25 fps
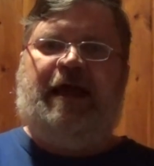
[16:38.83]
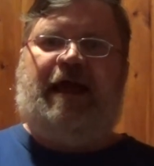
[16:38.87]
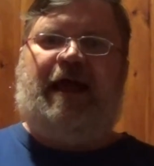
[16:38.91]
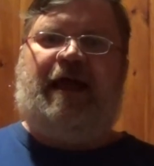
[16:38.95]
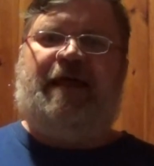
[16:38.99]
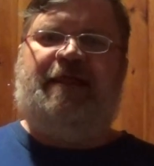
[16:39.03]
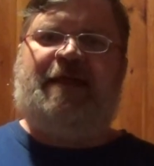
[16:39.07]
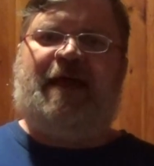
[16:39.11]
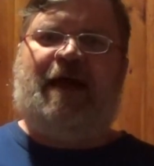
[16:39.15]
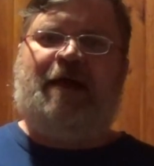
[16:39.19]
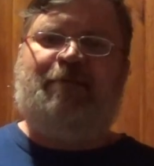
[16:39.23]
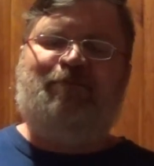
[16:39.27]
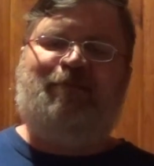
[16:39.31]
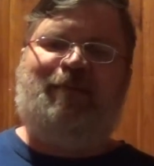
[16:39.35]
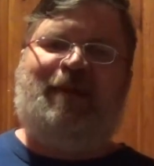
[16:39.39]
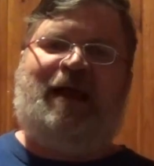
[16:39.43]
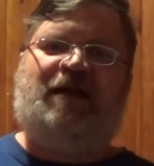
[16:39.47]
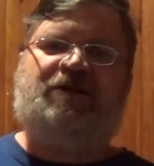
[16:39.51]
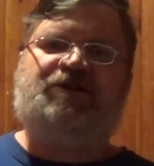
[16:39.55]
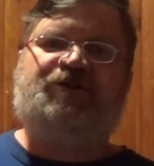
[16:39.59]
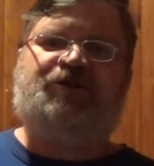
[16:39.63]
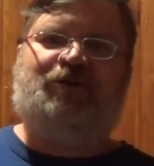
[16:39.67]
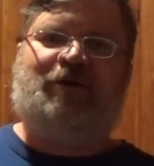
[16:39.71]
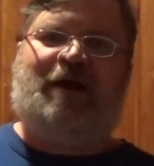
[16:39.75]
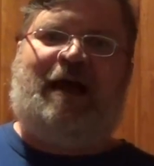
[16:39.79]
and that
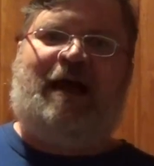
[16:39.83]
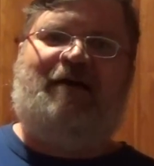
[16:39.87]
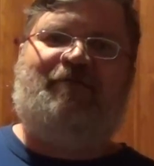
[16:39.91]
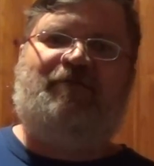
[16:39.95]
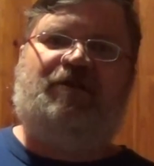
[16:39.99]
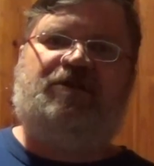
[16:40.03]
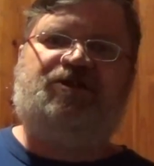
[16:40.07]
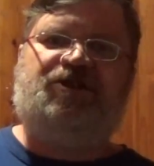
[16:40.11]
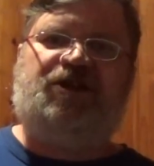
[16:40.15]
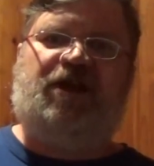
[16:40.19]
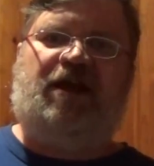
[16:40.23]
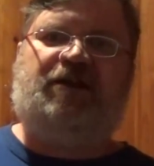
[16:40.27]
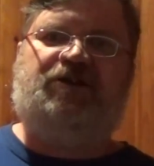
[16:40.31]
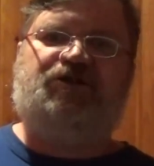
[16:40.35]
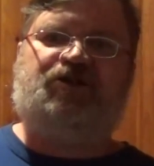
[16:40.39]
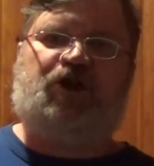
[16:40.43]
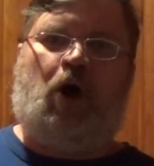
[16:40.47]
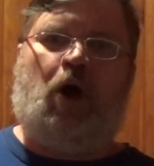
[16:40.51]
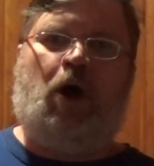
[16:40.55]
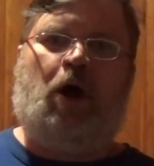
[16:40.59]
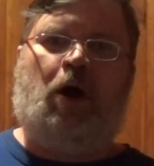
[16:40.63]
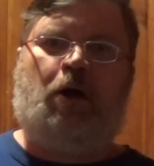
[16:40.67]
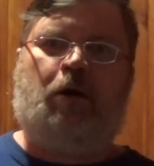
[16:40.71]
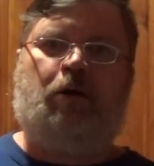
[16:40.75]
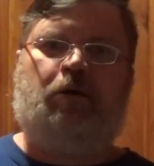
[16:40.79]
makes her have a change of
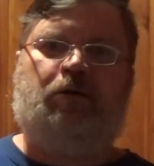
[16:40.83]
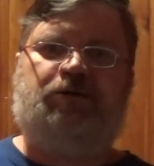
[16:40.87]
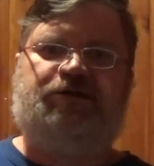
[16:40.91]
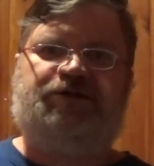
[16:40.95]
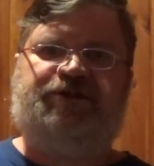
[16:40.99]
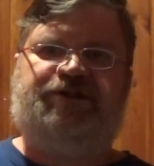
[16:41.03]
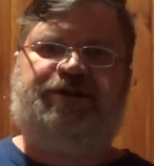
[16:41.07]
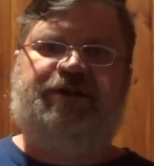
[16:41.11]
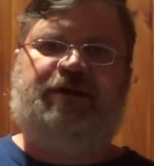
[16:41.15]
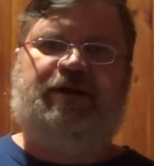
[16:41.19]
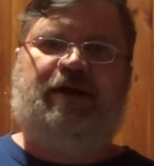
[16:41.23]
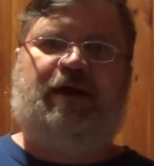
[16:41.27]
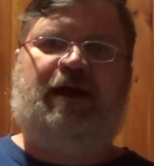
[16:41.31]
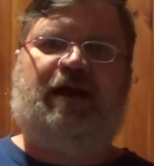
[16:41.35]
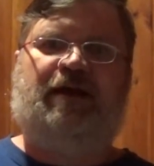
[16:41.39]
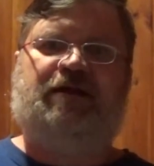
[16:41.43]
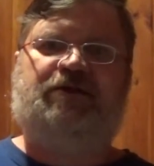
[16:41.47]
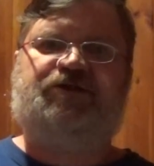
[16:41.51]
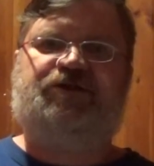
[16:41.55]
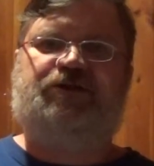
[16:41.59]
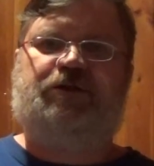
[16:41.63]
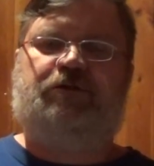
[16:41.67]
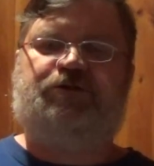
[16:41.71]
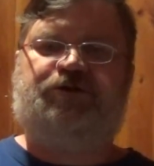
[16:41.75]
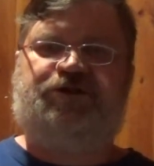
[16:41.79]
heart, and
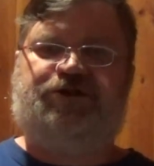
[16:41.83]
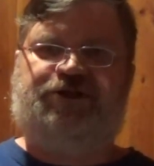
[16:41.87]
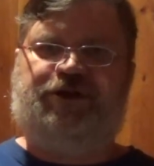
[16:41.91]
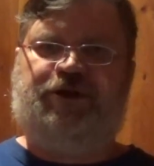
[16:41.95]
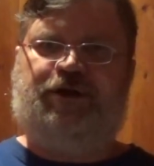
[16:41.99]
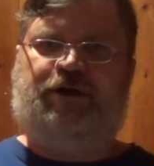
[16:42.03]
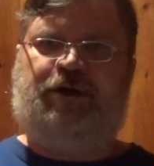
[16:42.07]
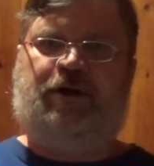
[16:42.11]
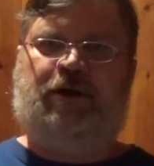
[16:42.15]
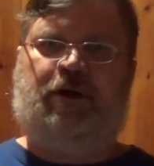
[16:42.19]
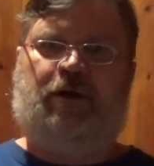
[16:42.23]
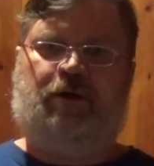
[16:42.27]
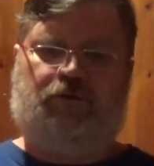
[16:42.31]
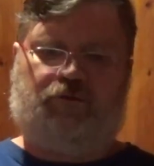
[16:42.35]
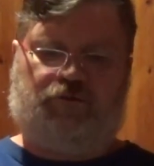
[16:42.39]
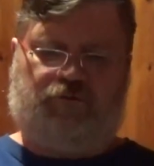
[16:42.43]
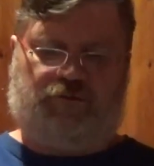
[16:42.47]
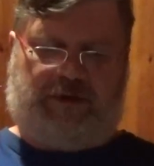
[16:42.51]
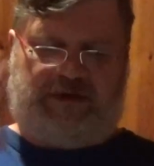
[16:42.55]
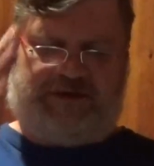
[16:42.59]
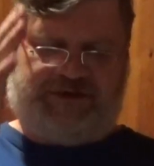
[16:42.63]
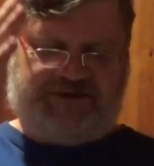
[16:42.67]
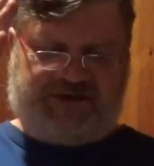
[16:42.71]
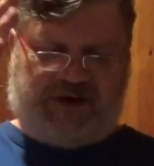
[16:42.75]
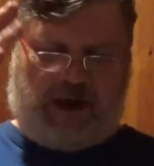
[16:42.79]
so she
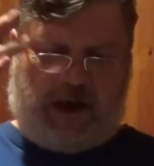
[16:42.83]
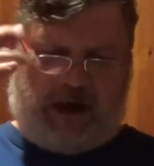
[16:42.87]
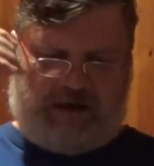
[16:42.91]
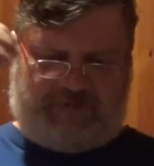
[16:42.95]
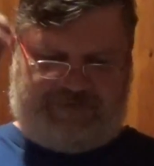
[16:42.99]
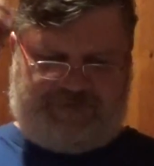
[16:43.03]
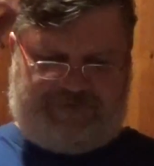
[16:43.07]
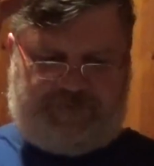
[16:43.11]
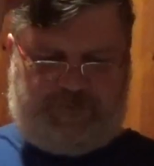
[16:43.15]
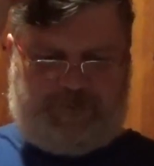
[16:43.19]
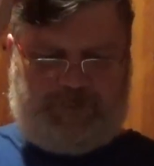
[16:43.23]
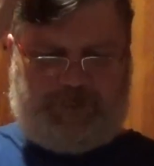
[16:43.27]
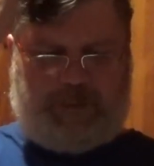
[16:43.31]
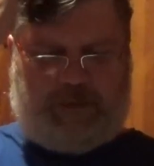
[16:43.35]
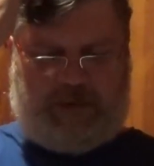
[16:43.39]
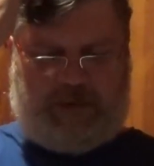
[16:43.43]
runs off.